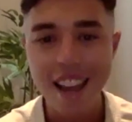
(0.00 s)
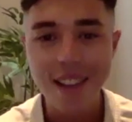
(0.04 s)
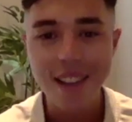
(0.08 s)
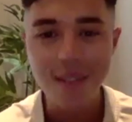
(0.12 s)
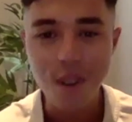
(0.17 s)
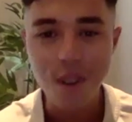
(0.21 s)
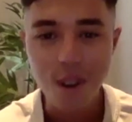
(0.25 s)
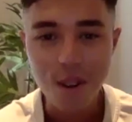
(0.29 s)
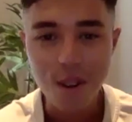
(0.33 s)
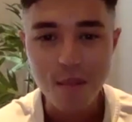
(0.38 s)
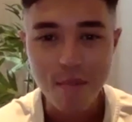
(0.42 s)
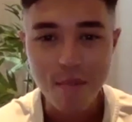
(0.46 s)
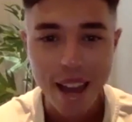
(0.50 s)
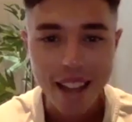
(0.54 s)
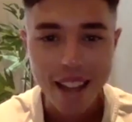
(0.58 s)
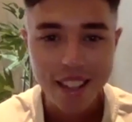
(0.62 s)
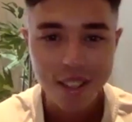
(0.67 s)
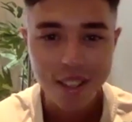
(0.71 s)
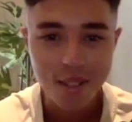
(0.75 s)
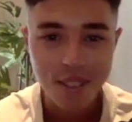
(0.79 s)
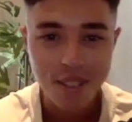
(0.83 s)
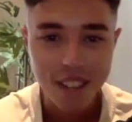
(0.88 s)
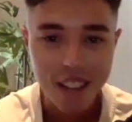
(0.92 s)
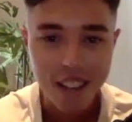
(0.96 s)
and welcome back
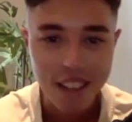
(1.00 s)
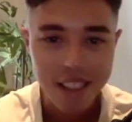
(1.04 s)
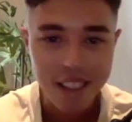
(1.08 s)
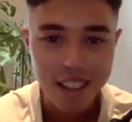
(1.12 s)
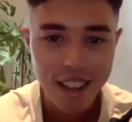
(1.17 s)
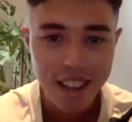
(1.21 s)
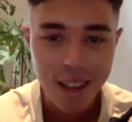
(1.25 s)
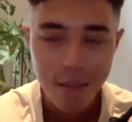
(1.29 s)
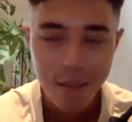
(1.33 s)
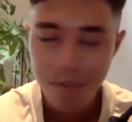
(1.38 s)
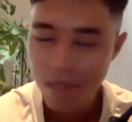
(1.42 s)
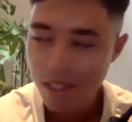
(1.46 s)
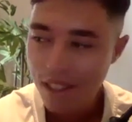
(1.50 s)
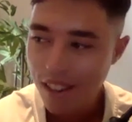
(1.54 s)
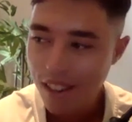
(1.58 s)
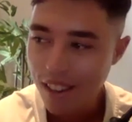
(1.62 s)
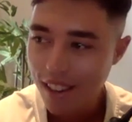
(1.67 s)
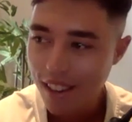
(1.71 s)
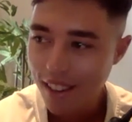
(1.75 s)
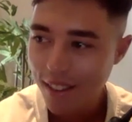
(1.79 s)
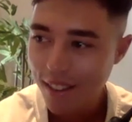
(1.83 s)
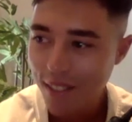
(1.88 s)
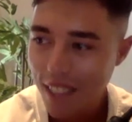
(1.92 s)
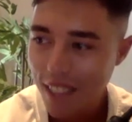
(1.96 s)
to another
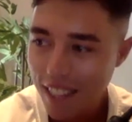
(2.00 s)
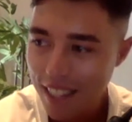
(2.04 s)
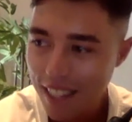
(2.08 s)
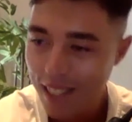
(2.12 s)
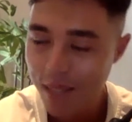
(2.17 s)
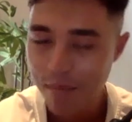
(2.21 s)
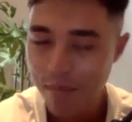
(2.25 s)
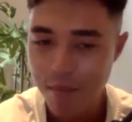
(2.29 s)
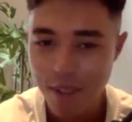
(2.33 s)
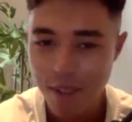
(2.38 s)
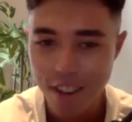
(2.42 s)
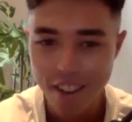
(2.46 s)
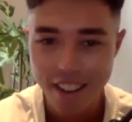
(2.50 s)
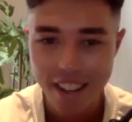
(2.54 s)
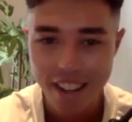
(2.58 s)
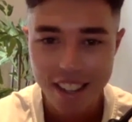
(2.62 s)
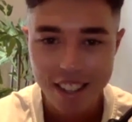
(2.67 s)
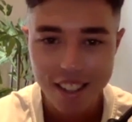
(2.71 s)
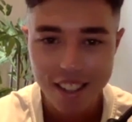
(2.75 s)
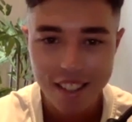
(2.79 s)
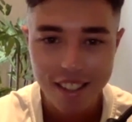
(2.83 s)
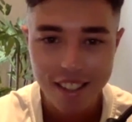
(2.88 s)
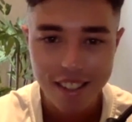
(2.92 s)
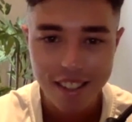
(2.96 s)
episode of The
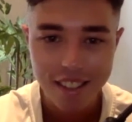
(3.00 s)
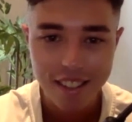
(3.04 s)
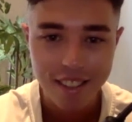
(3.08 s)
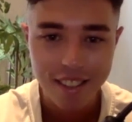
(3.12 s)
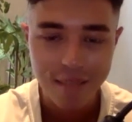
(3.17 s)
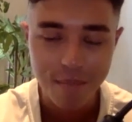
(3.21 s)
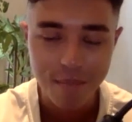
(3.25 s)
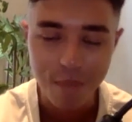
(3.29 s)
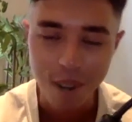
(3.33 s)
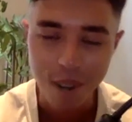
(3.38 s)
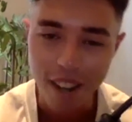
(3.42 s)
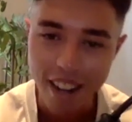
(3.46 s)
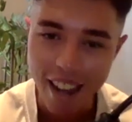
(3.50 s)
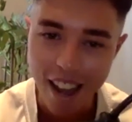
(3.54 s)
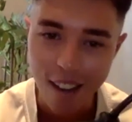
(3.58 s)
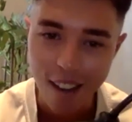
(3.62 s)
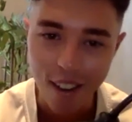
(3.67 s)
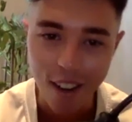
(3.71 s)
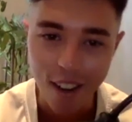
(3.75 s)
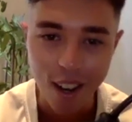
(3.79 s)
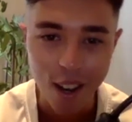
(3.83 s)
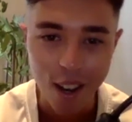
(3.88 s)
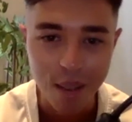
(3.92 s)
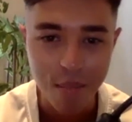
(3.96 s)
Experience. By
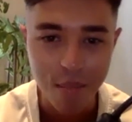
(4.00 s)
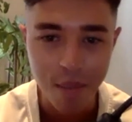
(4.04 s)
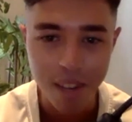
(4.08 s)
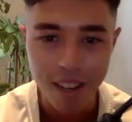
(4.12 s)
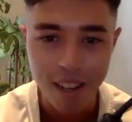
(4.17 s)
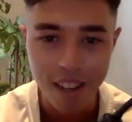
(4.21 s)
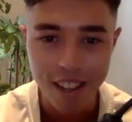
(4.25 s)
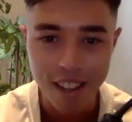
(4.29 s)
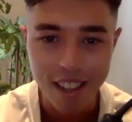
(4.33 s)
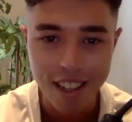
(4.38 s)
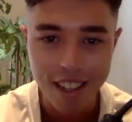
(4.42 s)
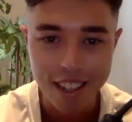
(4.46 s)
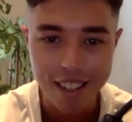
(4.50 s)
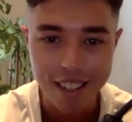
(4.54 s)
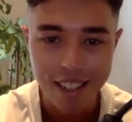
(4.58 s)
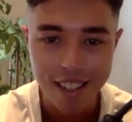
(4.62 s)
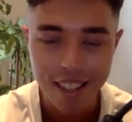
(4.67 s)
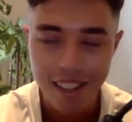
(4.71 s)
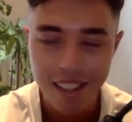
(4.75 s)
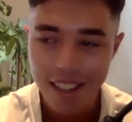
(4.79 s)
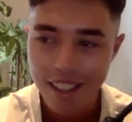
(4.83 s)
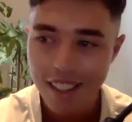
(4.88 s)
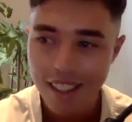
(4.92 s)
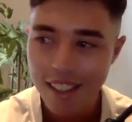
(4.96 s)
now, I hope you know that it's
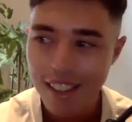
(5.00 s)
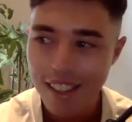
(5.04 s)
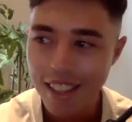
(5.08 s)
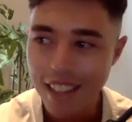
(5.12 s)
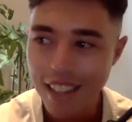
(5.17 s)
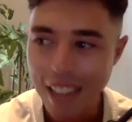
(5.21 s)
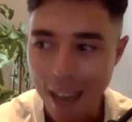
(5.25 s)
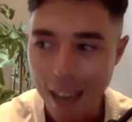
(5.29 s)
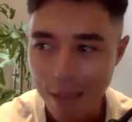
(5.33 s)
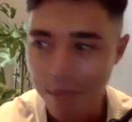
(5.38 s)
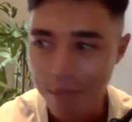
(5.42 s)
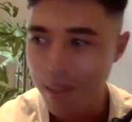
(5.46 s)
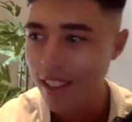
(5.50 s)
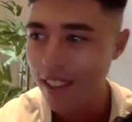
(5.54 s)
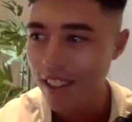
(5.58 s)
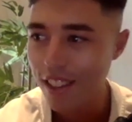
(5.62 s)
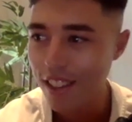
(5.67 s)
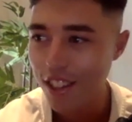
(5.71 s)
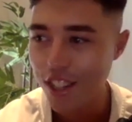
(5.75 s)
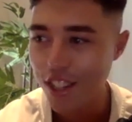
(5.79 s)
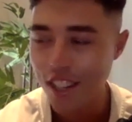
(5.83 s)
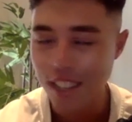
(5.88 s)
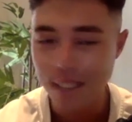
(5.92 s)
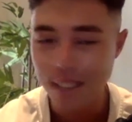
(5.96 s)
the captain of
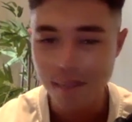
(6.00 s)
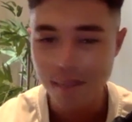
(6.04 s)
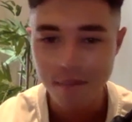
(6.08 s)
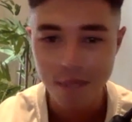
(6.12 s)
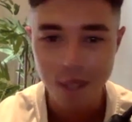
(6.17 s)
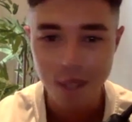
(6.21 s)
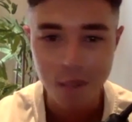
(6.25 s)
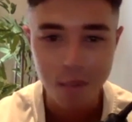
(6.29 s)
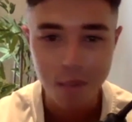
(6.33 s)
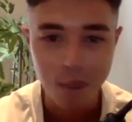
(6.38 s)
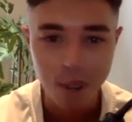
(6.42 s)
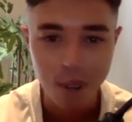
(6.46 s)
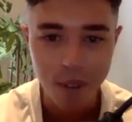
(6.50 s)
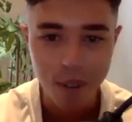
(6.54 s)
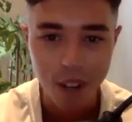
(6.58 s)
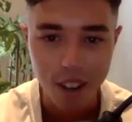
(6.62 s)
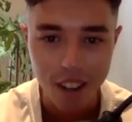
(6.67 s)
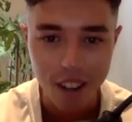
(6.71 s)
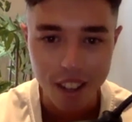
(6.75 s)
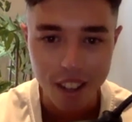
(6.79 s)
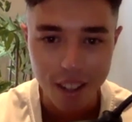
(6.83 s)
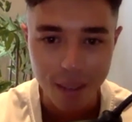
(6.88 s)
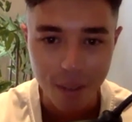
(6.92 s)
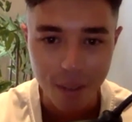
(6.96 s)
the ship, your boy
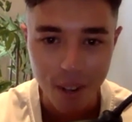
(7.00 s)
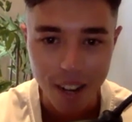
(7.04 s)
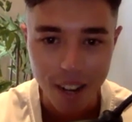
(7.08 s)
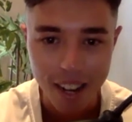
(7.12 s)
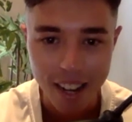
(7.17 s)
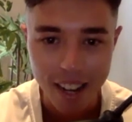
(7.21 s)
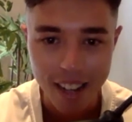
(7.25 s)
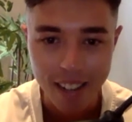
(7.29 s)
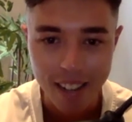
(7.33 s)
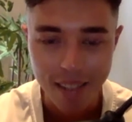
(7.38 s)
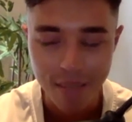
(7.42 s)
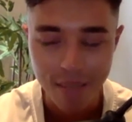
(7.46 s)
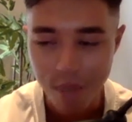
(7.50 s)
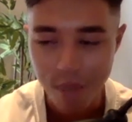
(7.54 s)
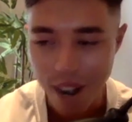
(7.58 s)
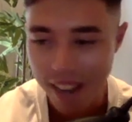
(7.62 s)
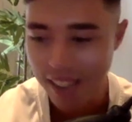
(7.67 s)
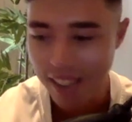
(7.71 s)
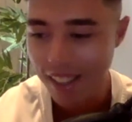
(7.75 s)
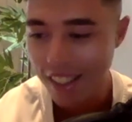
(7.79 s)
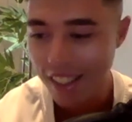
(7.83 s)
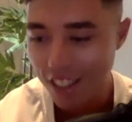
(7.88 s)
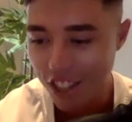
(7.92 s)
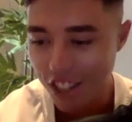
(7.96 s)
behind the mic,
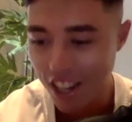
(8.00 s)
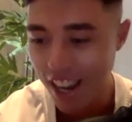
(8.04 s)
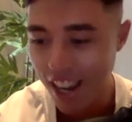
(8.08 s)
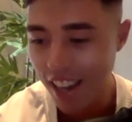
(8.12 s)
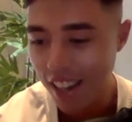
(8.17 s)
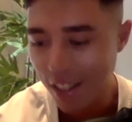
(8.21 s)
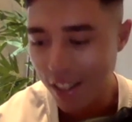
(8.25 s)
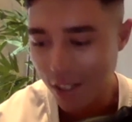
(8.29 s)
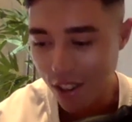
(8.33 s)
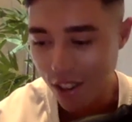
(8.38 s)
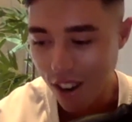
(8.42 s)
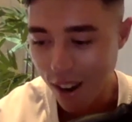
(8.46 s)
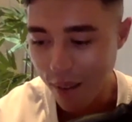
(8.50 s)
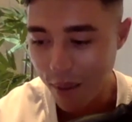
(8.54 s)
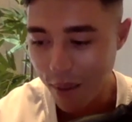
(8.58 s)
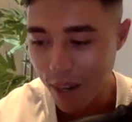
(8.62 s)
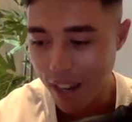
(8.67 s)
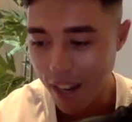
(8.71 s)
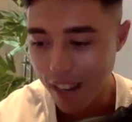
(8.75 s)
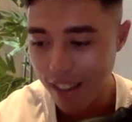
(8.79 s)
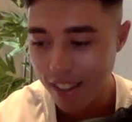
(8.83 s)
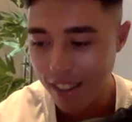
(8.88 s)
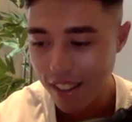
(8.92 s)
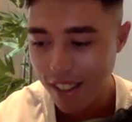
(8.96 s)
Bradley J.
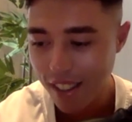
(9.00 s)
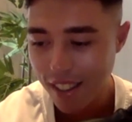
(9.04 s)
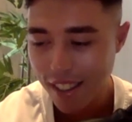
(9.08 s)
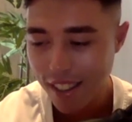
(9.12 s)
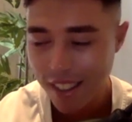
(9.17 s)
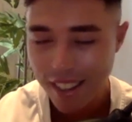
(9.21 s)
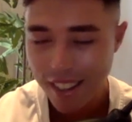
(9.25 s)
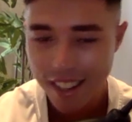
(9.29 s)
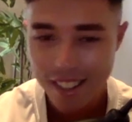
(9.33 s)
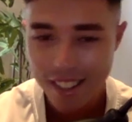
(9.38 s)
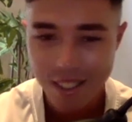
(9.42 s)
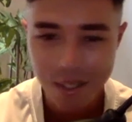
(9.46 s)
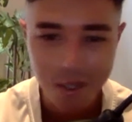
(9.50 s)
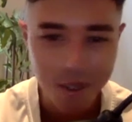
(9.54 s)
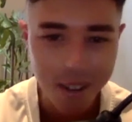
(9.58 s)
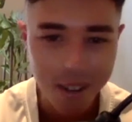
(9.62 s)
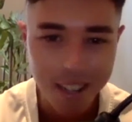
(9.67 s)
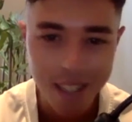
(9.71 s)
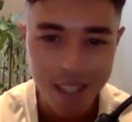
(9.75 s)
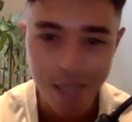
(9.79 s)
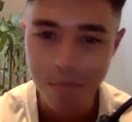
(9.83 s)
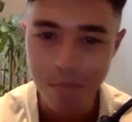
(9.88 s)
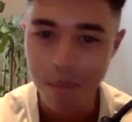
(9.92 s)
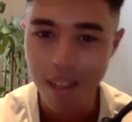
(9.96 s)
Driver. And it's
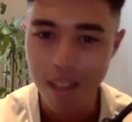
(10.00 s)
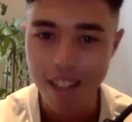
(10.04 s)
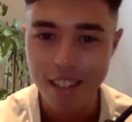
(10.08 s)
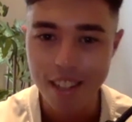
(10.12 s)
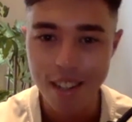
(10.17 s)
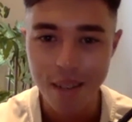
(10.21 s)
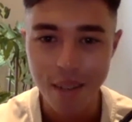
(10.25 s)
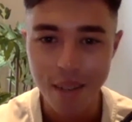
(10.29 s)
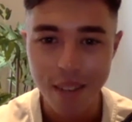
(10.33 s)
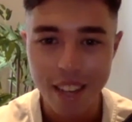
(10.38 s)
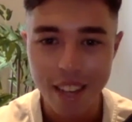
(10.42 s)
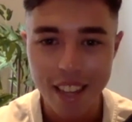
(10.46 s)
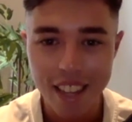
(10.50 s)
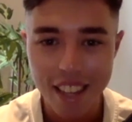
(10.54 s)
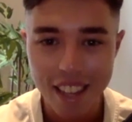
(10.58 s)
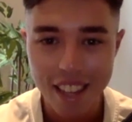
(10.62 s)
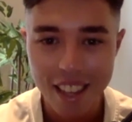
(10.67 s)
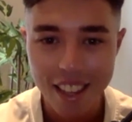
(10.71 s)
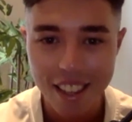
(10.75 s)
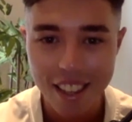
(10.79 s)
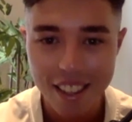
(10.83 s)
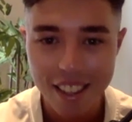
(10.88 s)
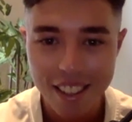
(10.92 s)
always a pleasure to be here